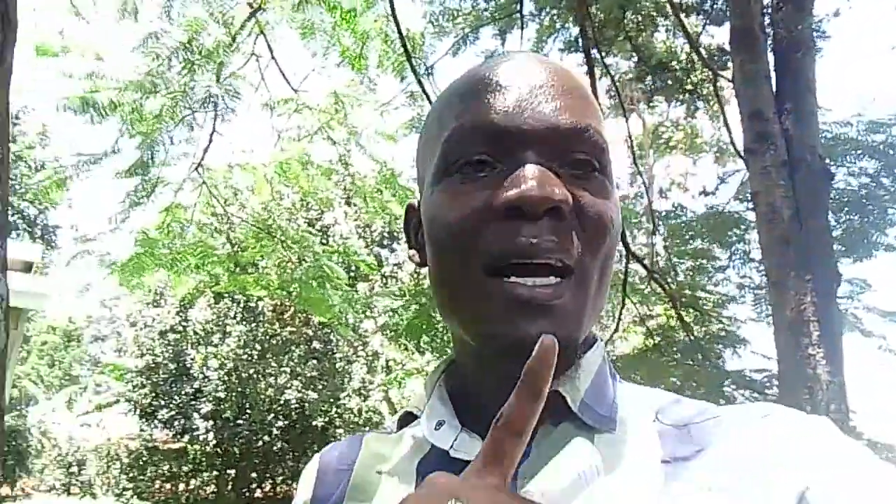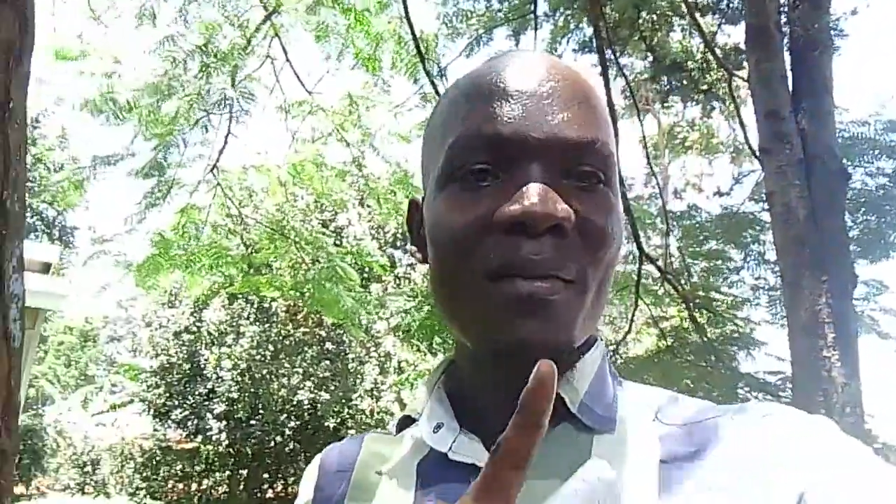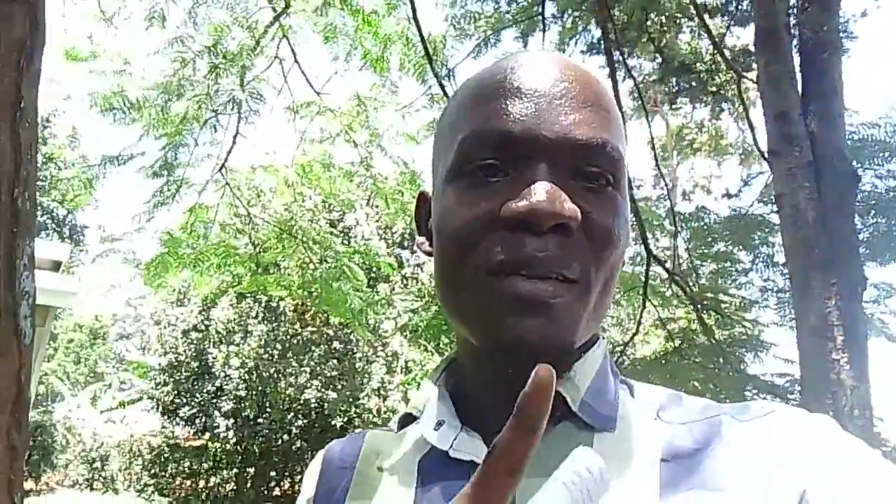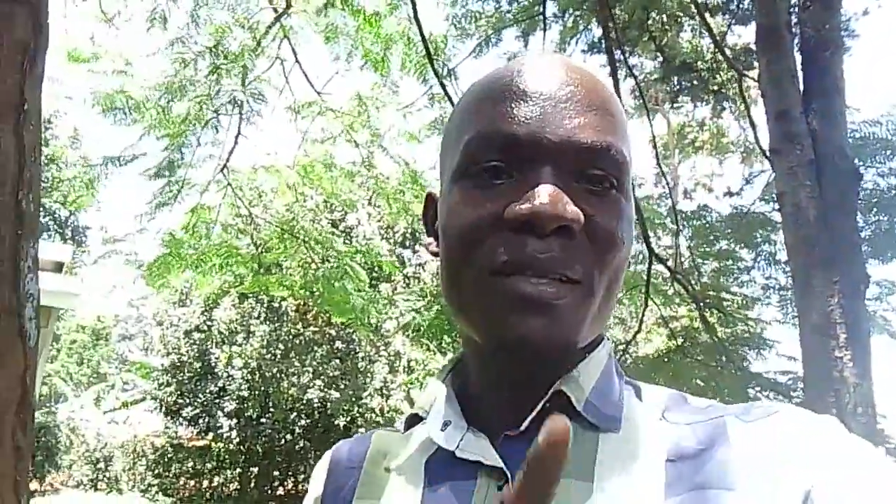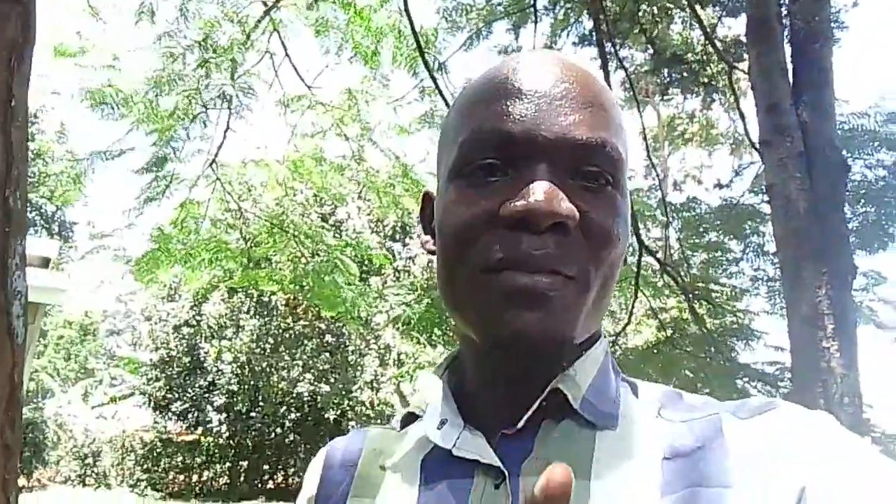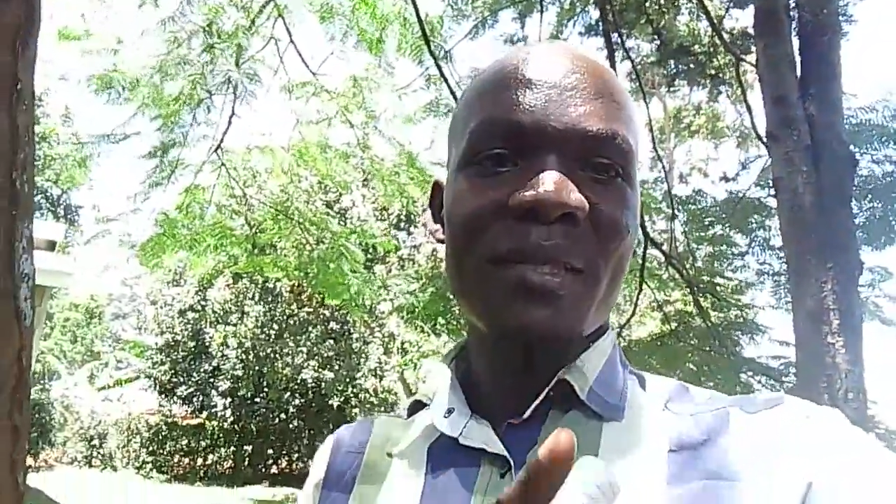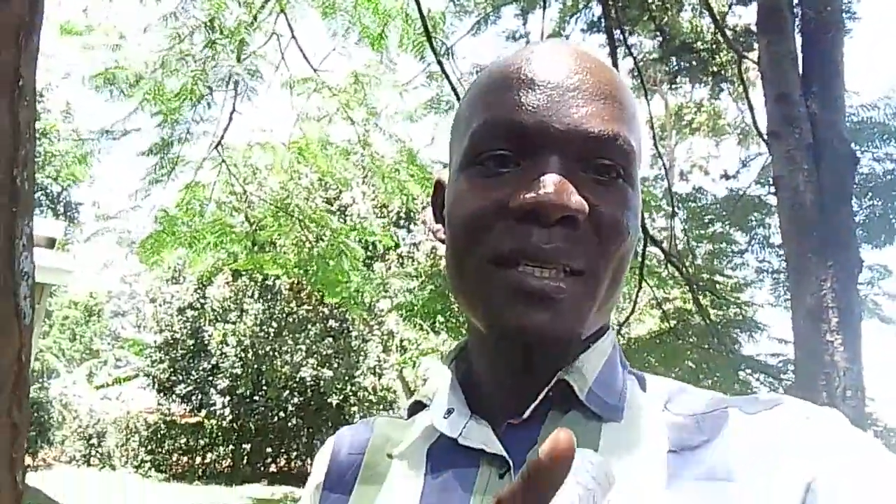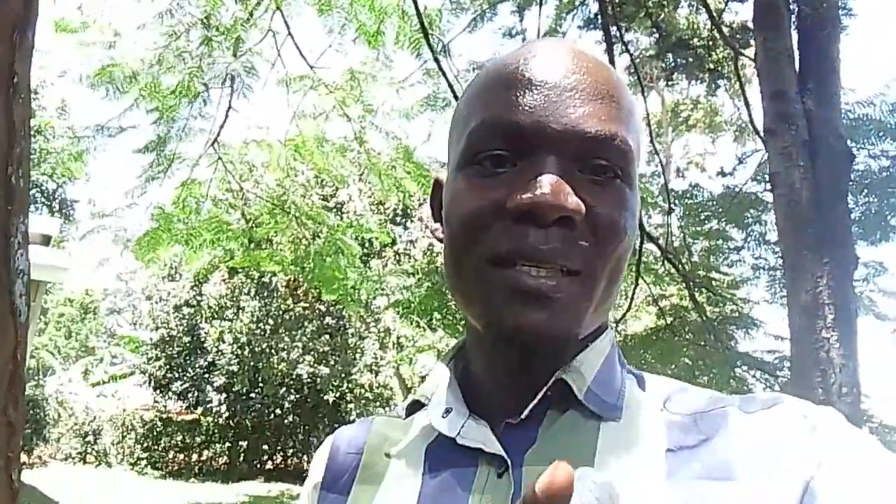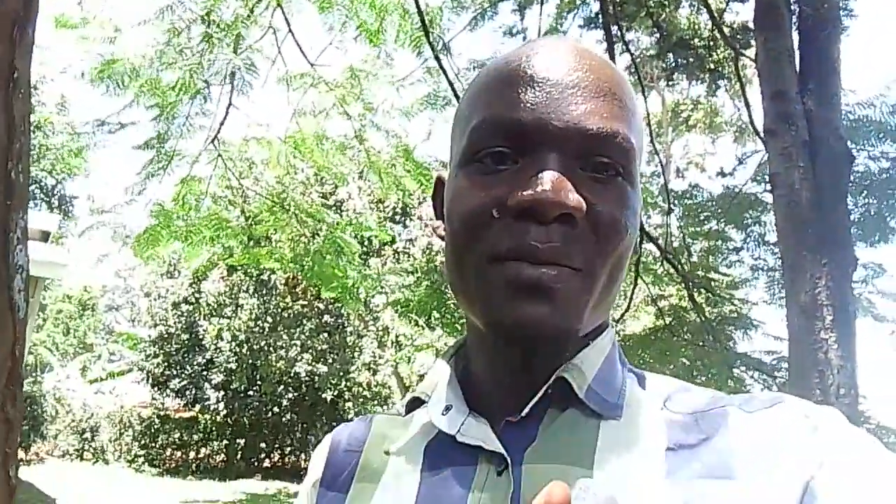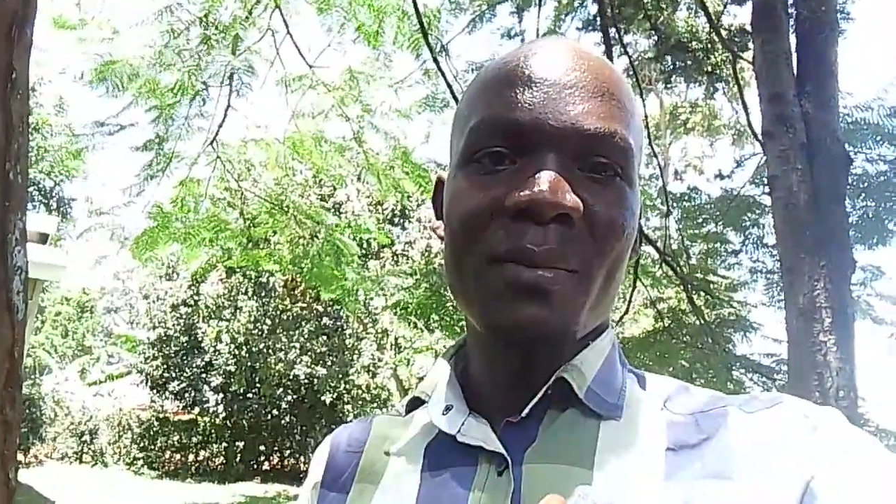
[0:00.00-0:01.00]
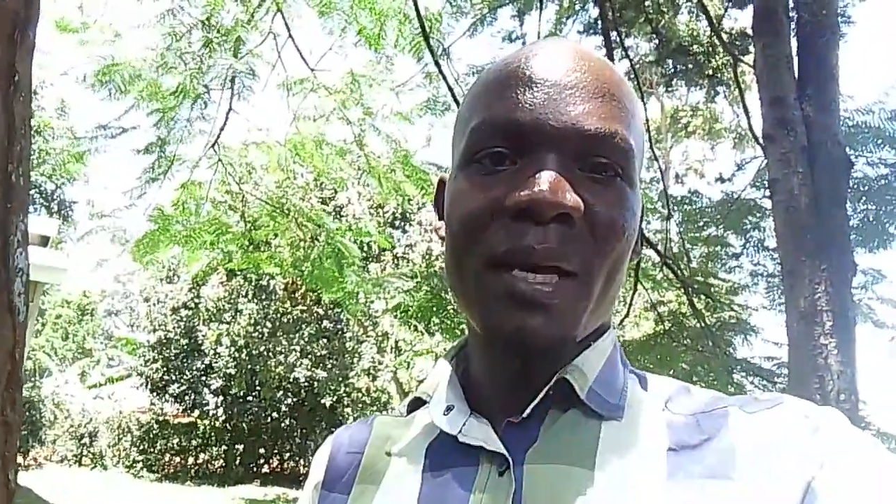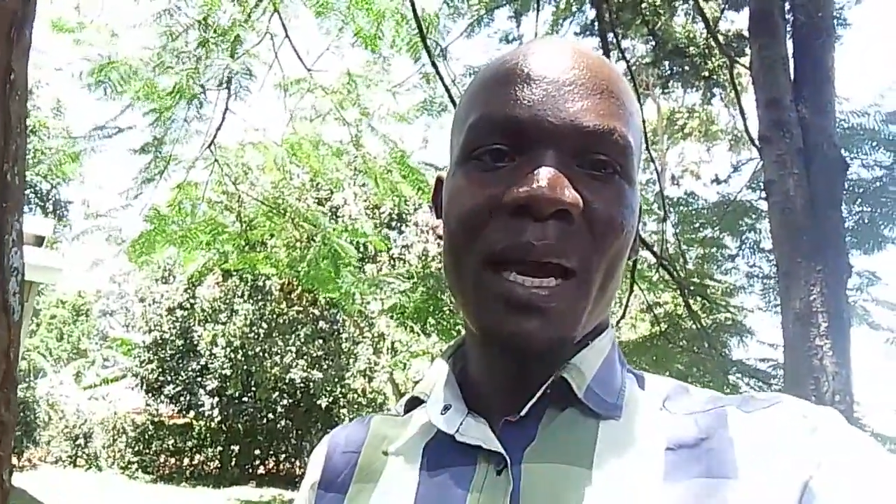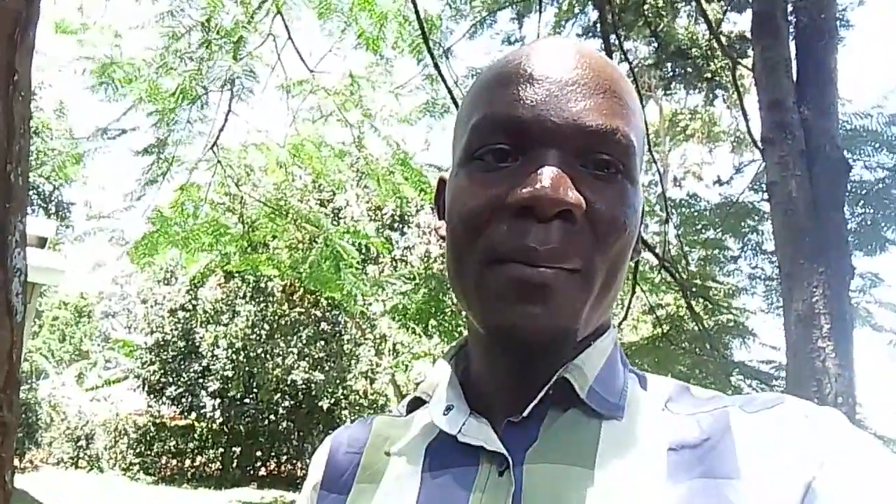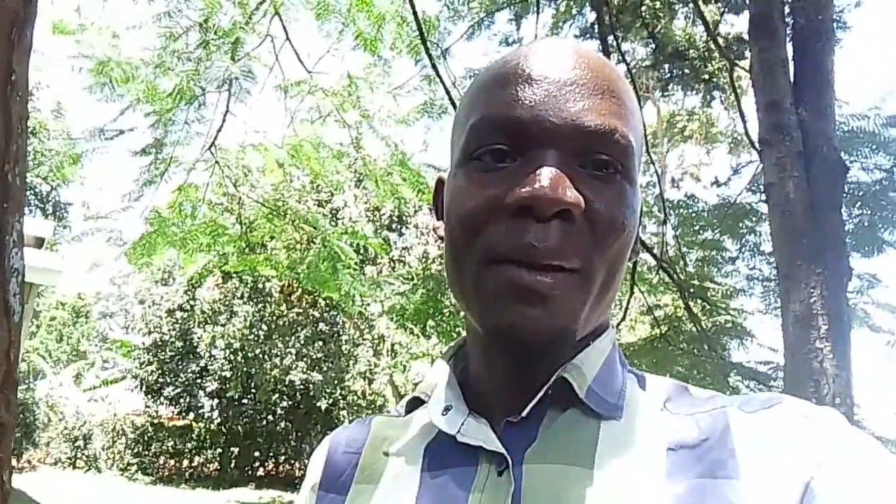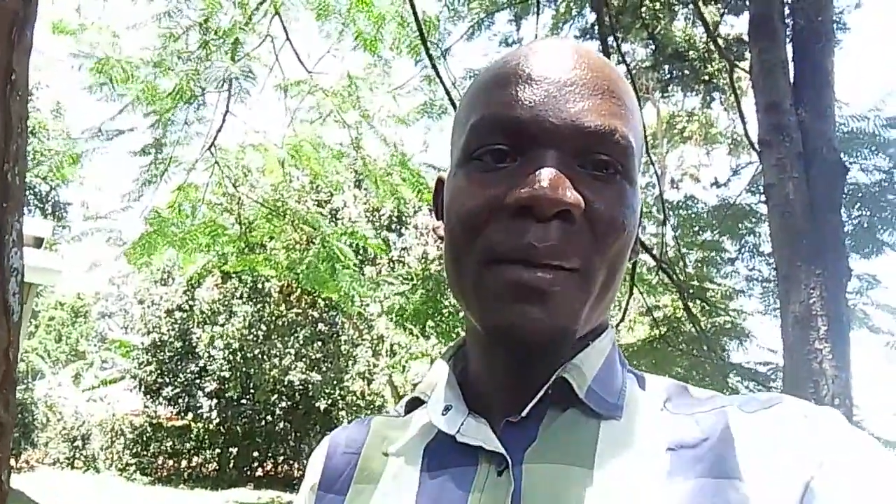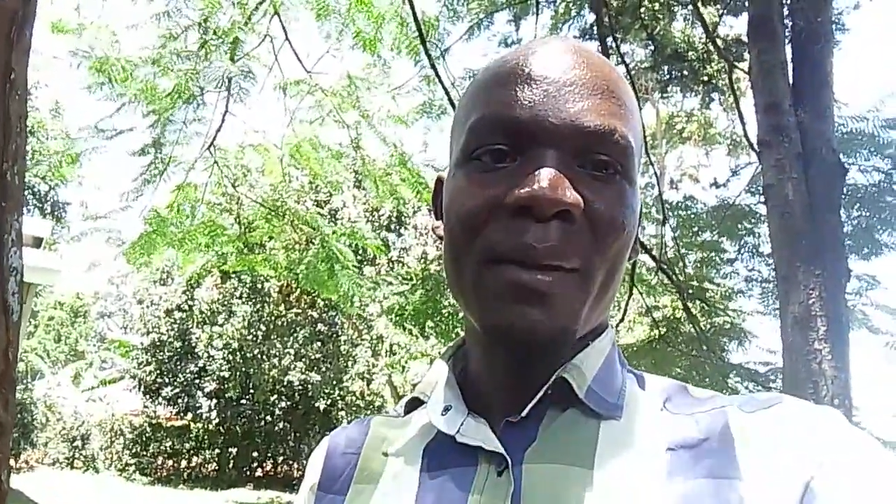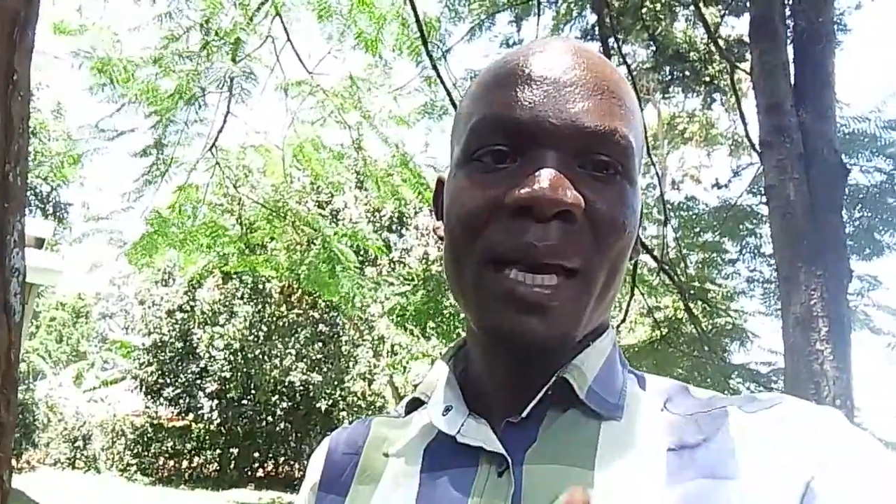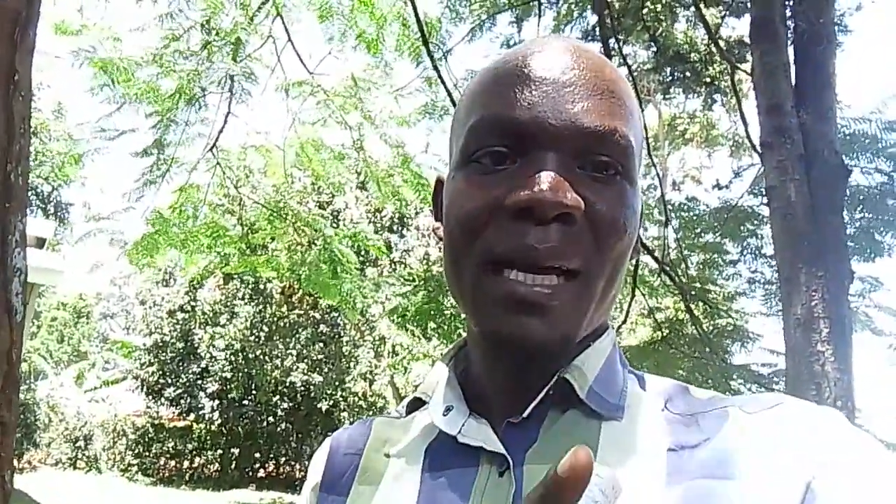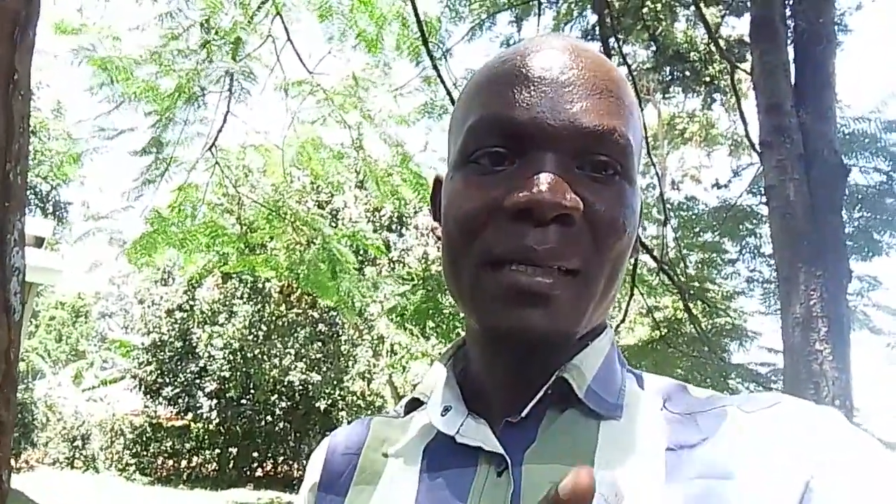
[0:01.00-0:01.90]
I have just visited my